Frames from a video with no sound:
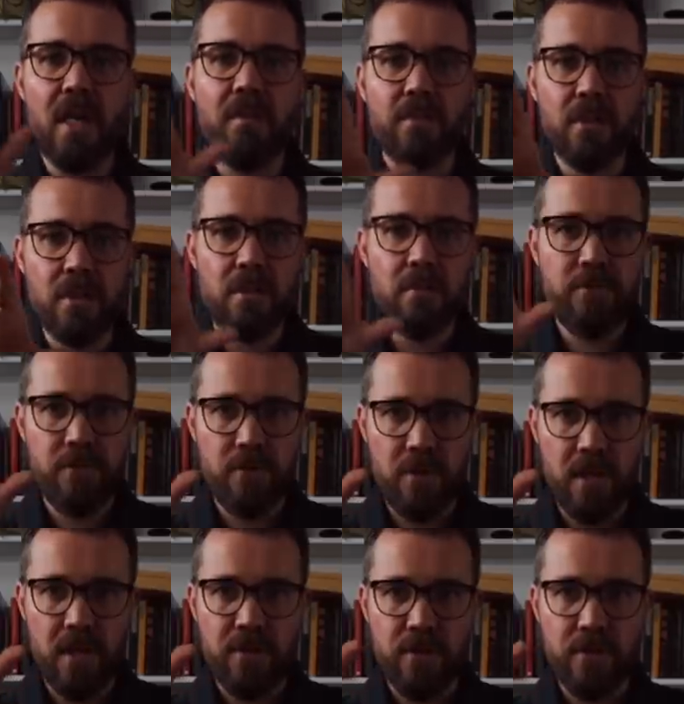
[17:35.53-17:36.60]
I'm looking for
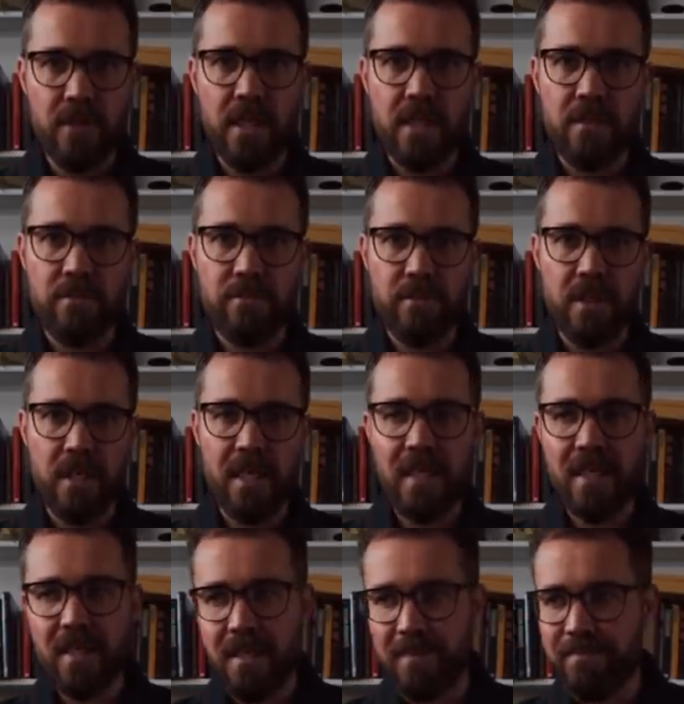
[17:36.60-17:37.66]
a new knife.
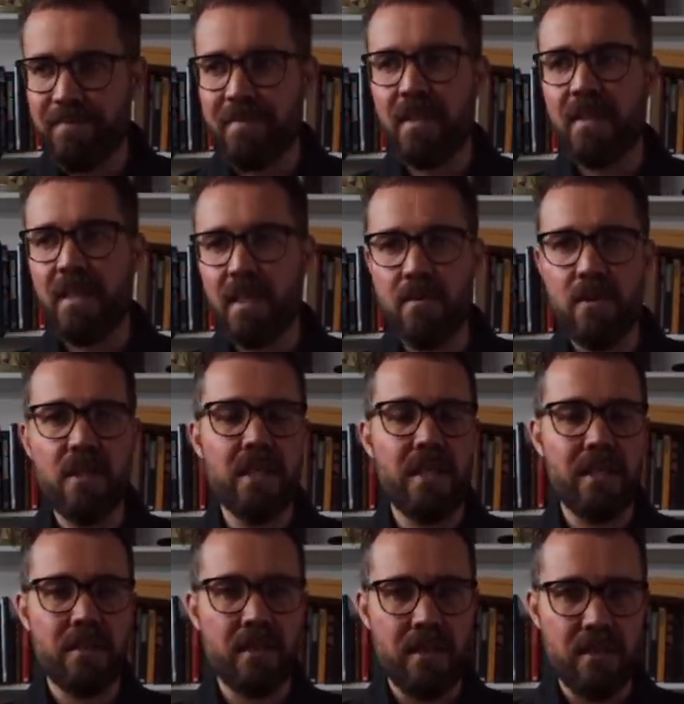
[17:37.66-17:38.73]
That one
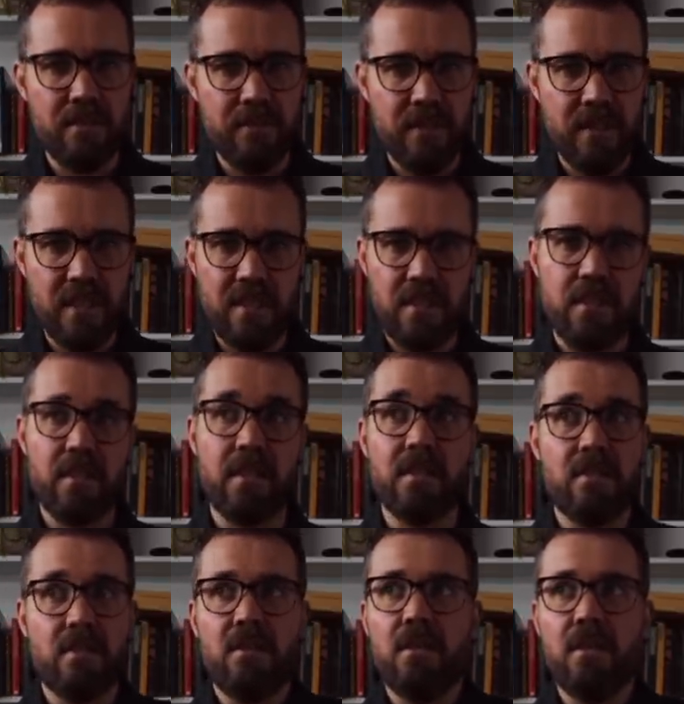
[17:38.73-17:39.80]
is fantastic.
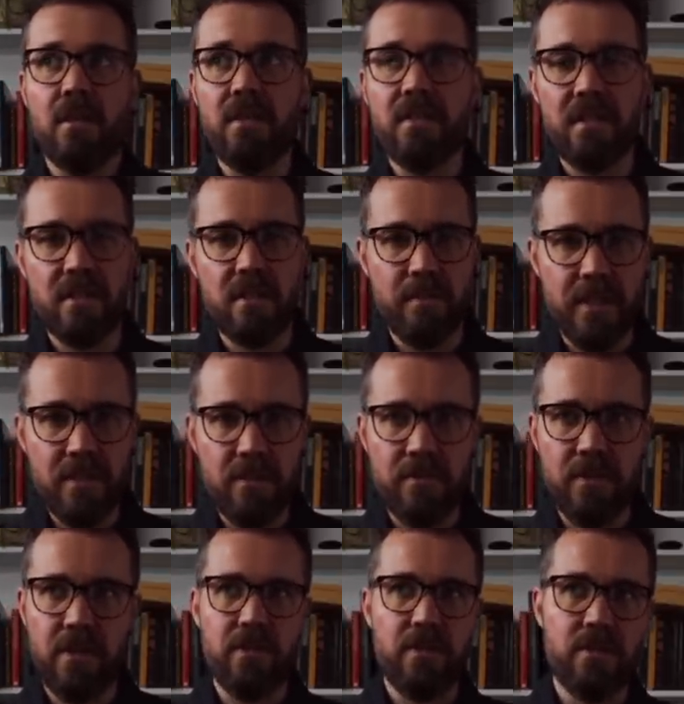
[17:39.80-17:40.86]
It's got a lot of sentimental
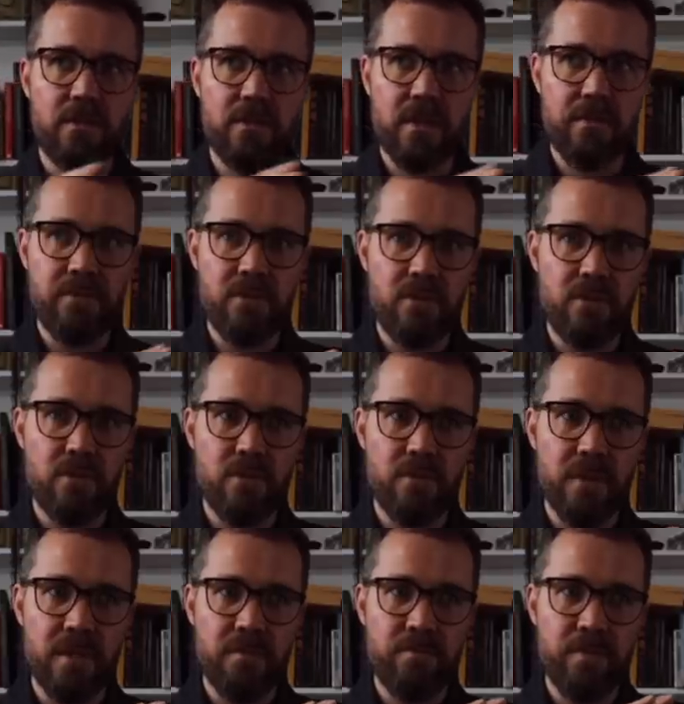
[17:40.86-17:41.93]
value because it was given to
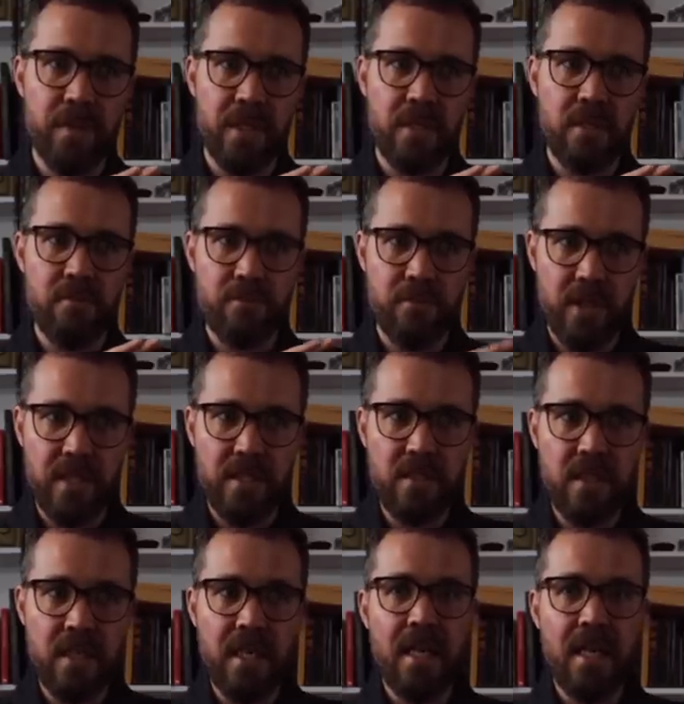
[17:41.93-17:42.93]
me by a friend.